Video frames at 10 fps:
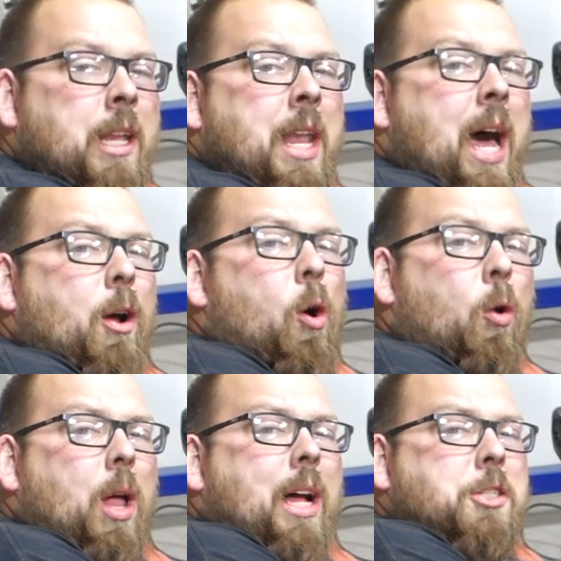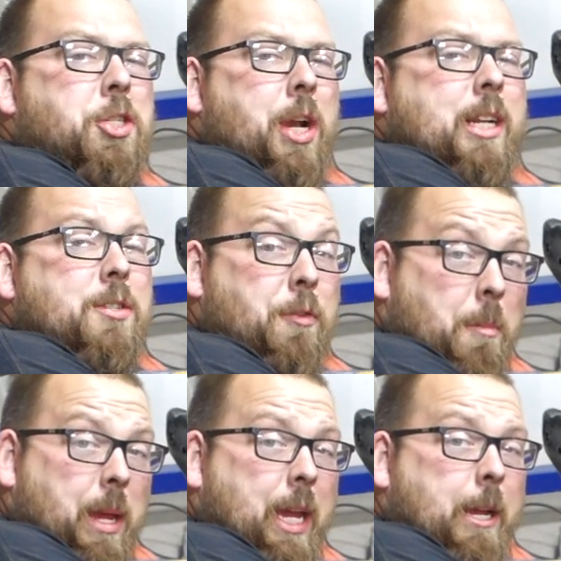Not a whole lot's changed for
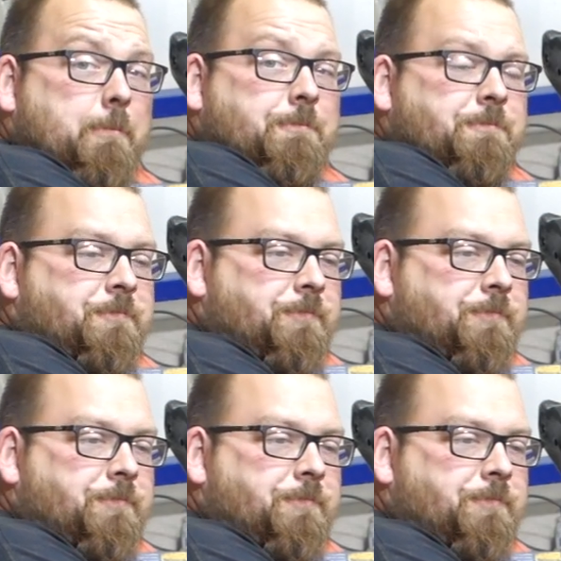me